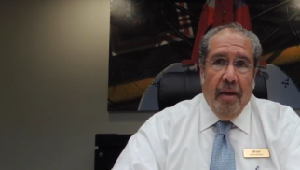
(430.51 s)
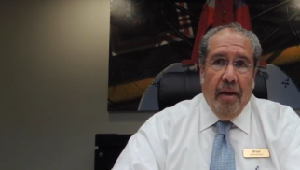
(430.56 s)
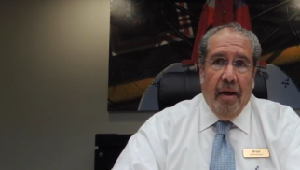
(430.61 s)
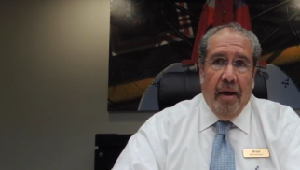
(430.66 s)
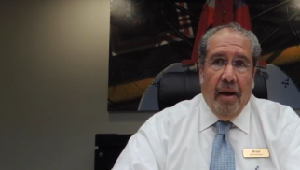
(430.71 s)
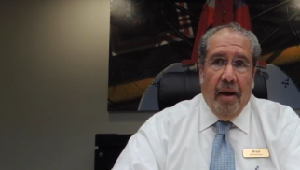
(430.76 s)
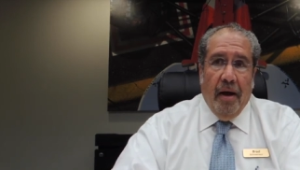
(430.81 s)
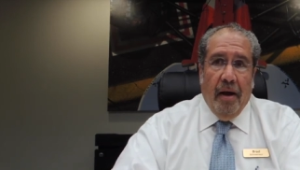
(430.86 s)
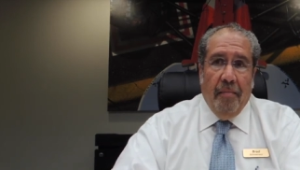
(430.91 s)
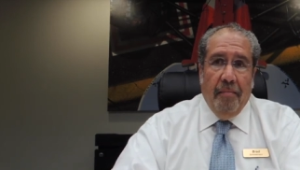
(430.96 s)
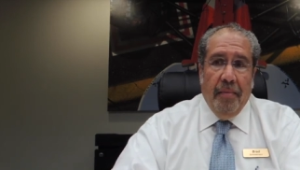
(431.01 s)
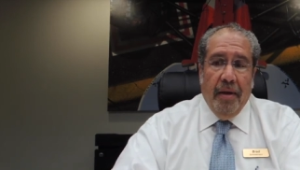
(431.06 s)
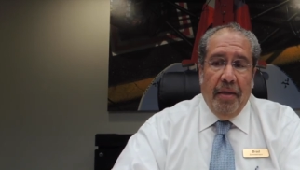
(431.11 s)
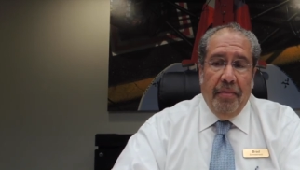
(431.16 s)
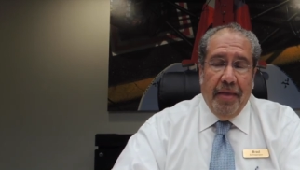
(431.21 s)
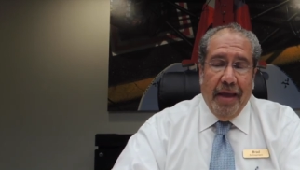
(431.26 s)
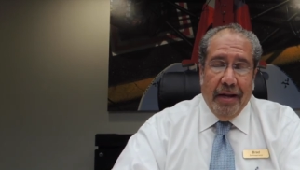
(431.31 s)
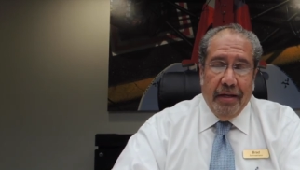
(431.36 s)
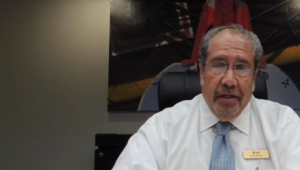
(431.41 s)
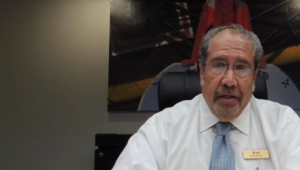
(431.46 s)
And
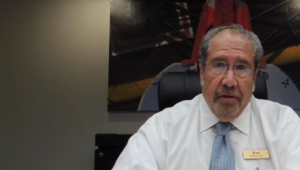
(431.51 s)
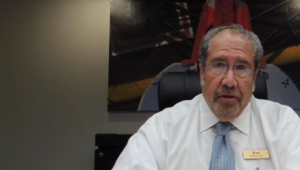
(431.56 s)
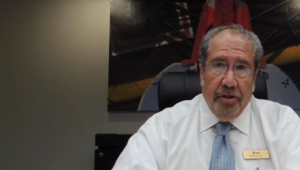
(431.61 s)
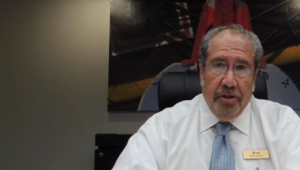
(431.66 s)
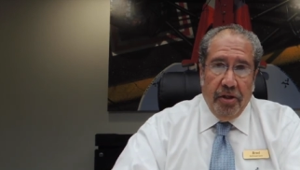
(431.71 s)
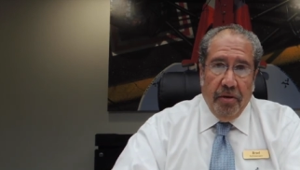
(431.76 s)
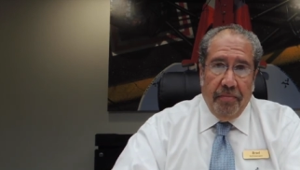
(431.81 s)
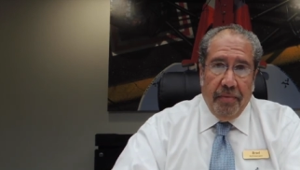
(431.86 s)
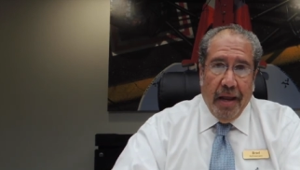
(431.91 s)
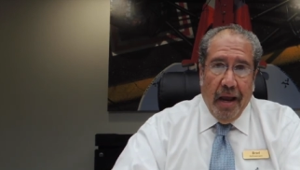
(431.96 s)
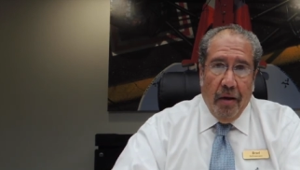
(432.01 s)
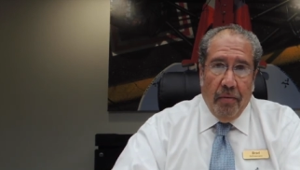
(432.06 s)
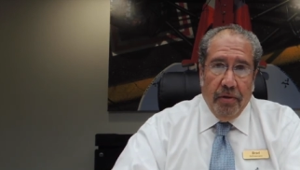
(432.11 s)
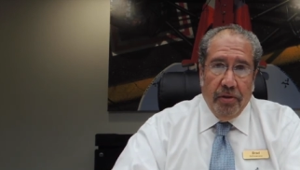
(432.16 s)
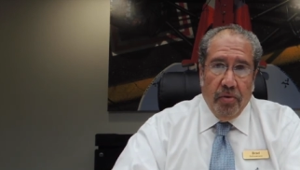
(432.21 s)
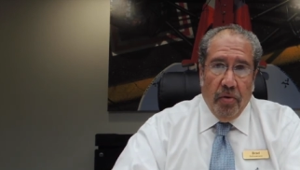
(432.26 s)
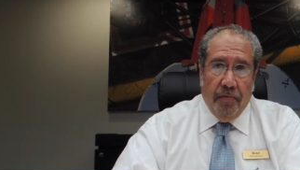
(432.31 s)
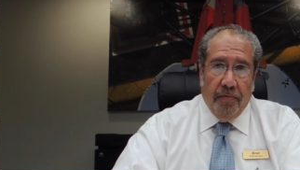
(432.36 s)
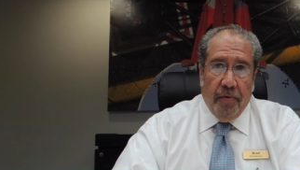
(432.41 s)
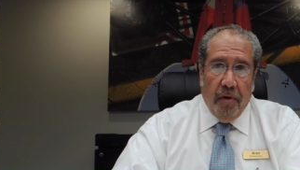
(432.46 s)
that dealership now is
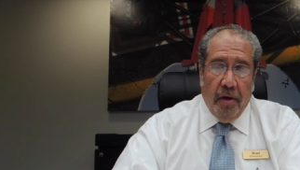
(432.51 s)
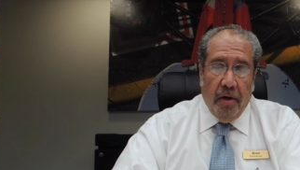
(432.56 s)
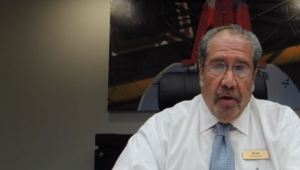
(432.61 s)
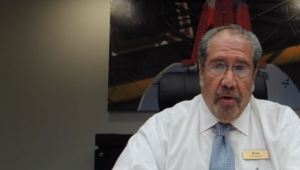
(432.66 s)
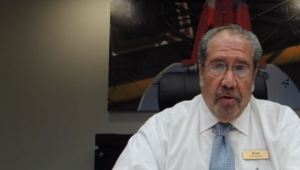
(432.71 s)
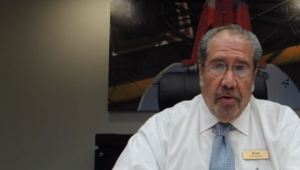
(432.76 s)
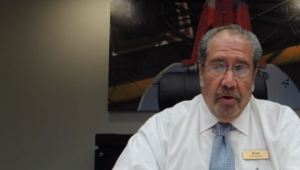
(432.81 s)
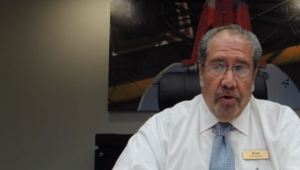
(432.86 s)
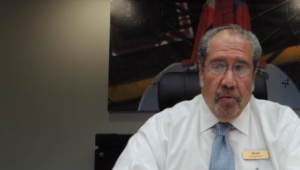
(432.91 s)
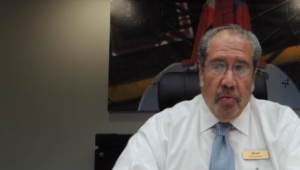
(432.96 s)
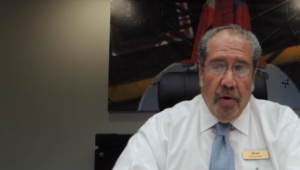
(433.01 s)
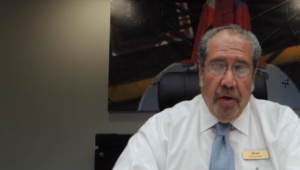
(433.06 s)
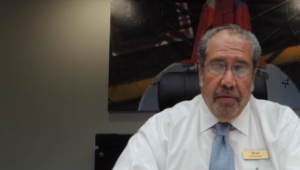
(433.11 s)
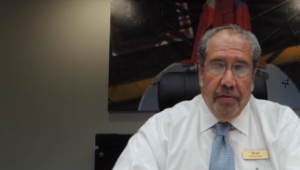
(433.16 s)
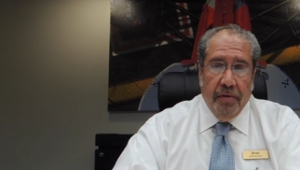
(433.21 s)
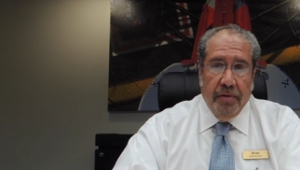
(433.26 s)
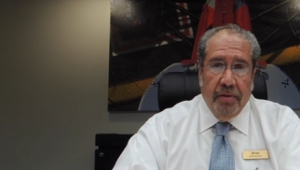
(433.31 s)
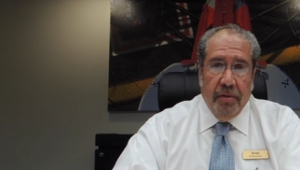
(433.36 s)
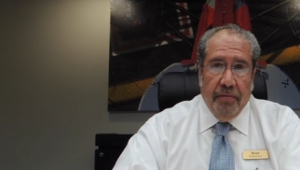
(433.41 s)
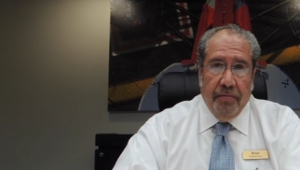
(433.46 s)
over on 120th
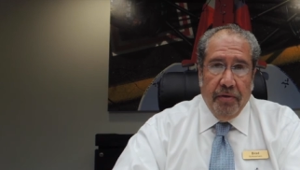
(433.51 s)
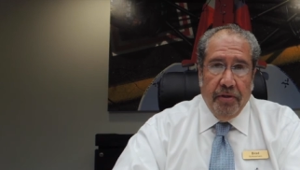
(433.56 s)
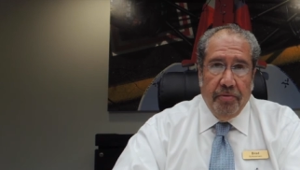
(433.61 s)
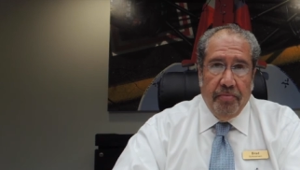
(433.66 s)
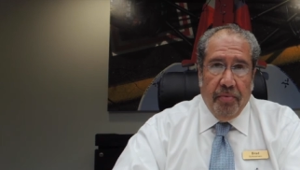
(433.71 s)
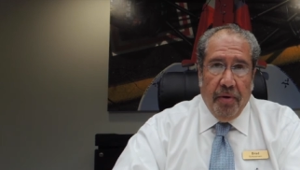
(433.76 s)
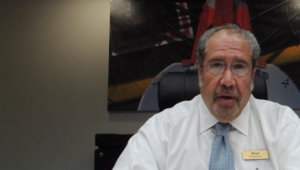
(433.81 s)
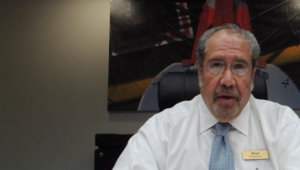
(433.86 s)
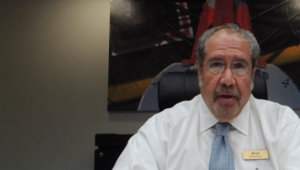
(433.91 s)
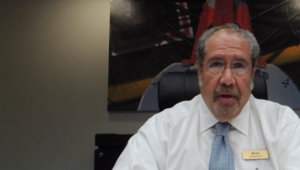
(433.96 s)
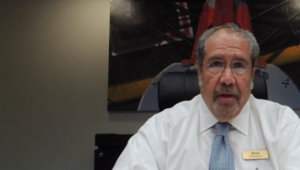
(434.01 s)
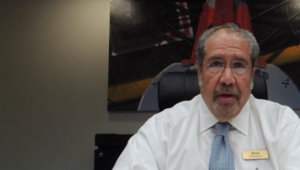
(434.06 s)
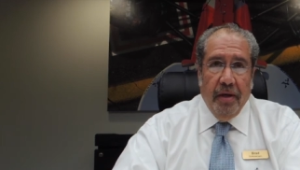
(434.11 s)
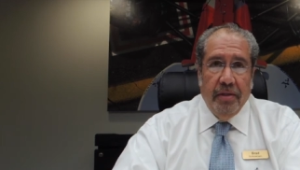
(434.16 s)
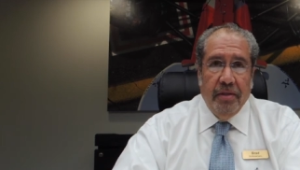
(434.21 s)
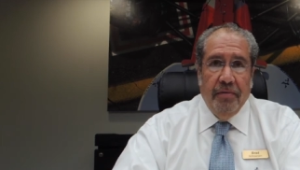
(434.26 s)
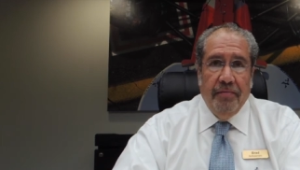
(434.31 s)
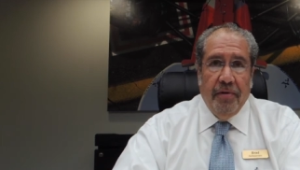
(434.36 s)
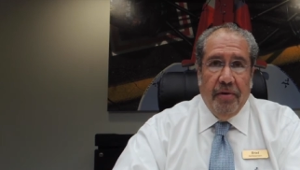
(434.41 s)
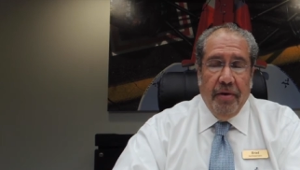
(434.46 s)
and Silver Spring, and
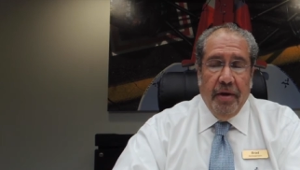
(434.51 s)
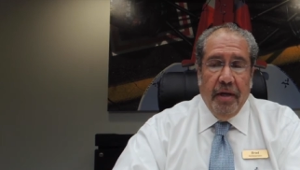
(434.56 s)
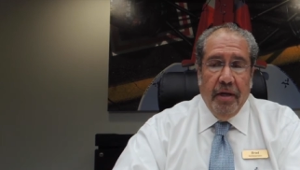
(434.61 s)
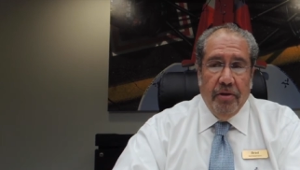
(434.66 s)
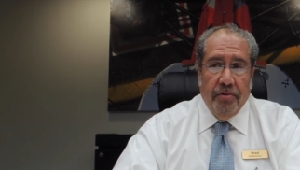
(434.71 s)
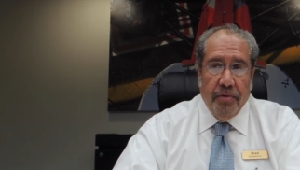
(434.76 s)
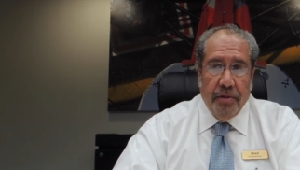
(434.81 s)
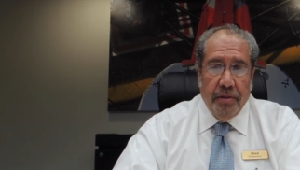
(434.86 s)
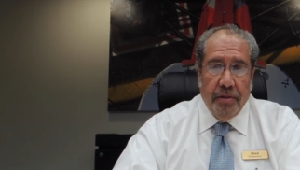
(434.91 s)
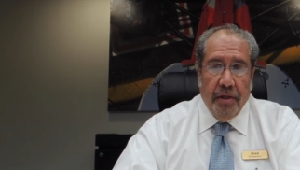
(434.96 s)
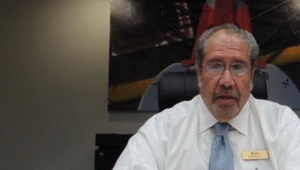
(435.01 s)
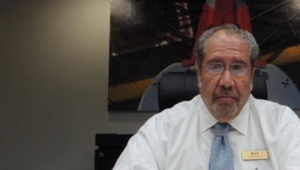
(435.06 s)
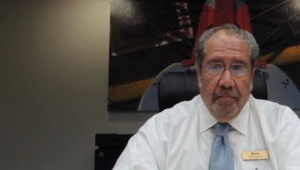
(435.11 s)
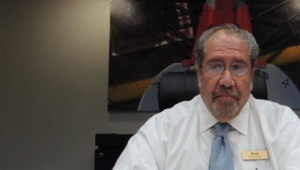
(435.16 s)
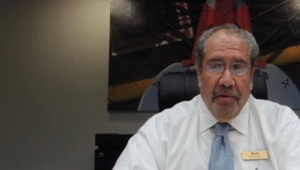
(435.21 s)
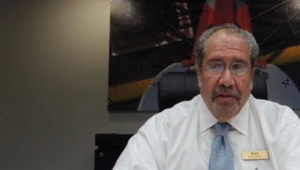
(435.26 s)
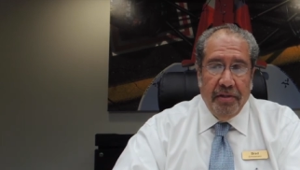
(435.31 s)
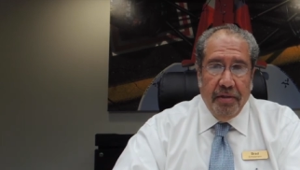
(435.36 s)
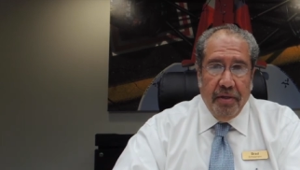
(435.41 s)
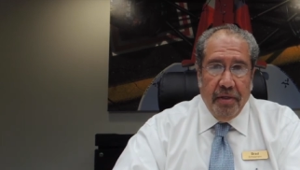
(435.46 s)
it's a very interesting
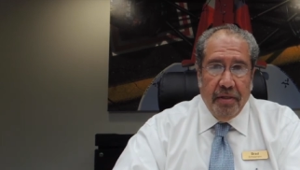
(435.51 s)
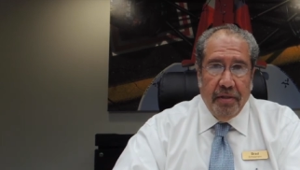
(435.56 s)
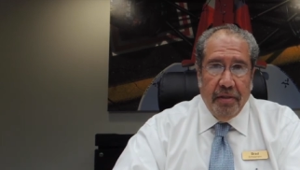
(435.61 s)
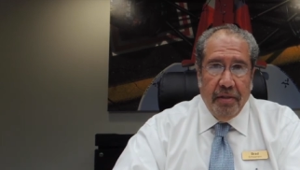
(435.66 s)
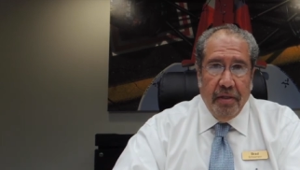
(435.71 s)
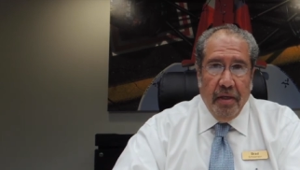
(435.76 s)
business.